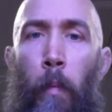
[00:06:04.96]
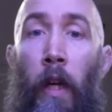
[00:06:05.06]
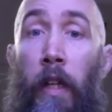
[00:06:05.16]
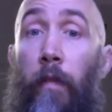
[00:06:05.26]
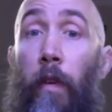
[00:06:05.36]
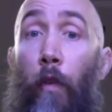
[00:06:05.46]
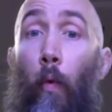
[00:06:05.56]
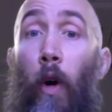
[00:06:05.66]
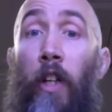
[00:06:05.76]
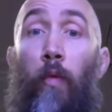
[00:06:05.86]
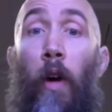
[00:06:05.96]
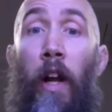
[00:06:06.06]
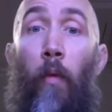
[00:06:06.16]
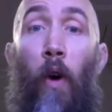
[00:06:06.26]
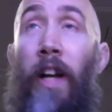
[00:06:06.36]
Even if it was
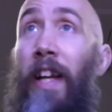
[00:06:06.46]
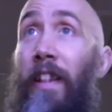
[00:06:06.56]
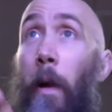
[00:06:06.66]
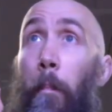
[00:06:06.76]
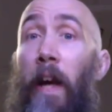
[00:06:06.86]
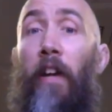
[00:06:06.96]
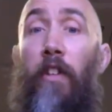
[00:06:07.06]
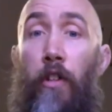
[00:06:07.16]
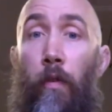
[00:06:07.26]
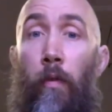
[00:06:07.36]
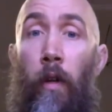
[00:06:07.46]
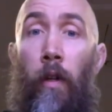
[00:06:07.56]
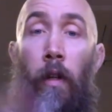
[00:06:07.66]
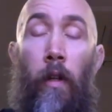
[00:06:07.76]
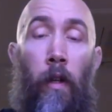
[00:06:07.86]
one-on-one and they're bigger than you,
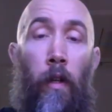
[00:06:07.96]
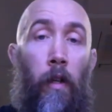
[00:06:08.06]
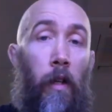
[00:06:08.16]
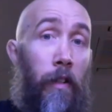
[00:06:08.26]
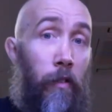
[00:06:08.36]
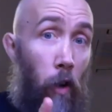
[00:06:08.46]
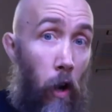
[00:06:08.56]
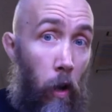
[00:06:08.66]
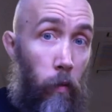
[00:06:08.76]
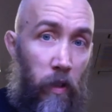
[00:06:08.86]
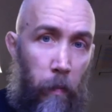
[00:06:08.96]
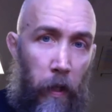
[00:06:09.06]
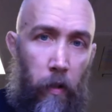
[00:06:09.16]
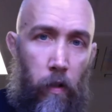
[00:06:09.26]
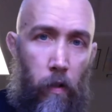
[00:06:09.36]
and they're always
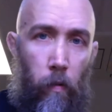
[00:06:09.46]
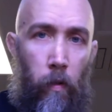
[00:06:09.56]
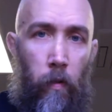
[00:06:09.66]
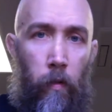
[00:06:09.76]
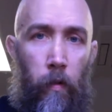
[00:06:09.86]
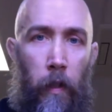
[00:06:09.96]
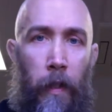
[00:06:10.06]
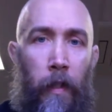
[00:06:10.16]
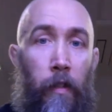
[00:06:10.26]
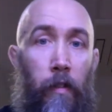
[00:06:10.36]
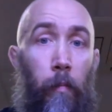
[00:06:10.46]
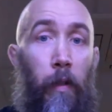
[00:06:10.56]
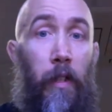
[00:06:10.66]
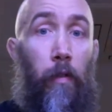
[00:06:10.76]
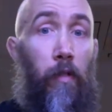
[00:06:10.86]
bigger than you,
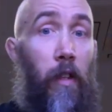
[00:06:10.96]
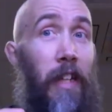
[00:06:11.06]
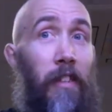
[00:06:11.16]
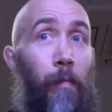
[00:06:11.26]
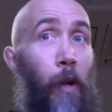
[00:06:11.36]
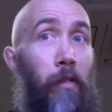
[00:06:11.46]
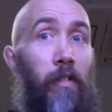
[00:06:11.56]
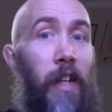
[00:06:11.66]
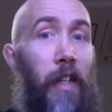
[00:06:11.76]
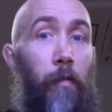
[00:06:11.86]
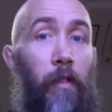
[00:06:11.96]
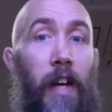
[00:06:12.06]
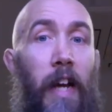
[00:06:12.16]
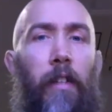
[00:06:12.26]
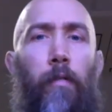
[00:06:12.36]
somebody who's a lot smaller is not going to
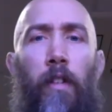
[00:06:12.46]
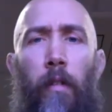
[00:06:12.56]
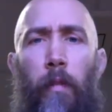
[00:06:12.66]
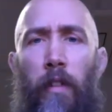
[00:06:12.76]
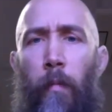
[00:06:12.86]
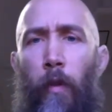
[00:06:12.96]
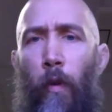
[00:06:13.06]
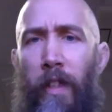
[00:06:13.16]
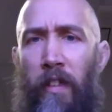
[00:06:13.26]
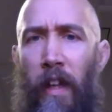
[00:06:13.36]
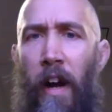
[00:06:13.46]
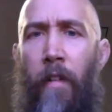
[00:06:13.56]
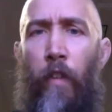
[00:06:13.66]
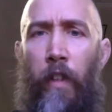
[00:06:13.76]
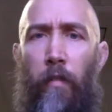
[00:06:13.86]
attack you. It's going to be somebody who has the
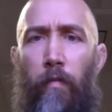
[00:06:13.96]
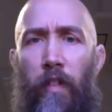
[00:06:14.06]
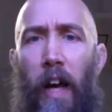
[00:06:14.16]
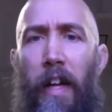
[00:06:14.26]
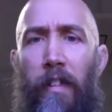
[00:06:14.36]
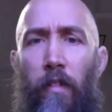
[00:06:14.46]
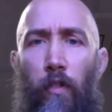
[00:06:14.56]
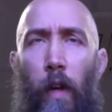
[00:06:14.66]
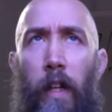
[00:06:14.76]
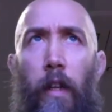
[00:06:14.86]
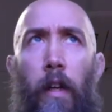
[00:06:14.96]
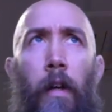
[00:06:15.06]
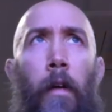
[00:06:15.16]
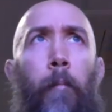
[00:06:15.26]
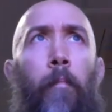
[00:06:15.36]
confidence of size and strength
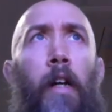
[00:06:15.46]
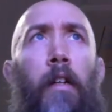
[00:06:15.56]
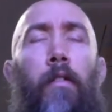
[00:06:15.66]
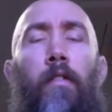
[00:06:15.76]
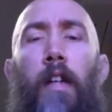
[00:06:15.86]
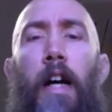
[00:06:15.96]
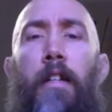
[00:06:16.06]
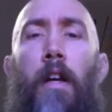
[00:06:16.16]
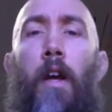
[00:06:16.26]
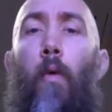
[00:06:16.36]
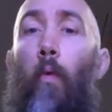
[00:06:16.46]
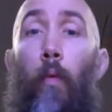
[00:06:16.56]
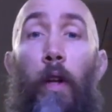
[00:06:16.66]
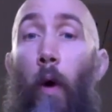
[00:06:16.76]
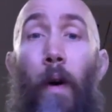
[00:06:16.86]
on their side.
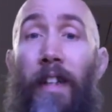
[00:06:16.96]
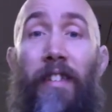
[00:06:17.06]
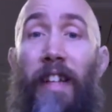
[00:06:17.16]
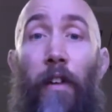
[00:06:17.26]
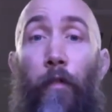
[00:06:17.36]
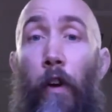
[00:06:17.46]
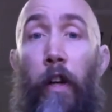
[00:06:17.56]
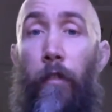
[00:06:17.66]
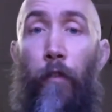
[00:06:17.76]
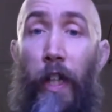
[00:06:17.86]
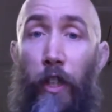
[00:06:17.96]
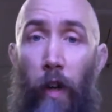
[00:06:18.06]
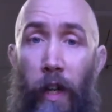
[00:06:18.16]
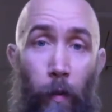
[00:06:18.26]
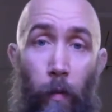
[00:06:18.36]
We don't want to stand in front of the freight
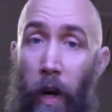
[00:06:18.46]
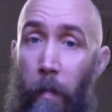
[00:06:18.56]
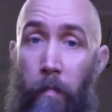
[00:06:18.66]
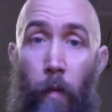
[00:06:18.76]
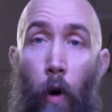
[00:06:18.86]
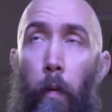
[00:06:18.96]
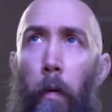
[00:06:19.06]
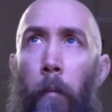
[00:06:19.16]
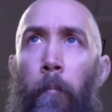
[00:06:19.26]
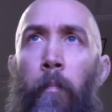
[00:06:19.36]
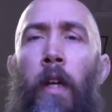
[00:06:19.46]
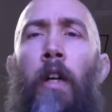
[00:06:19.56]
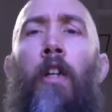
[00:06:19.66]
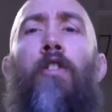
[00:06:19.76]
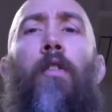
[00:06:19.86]
train. We want to be mobile.
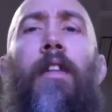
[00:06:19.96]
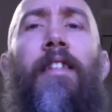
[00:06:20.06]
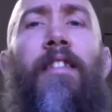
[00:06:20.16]
So this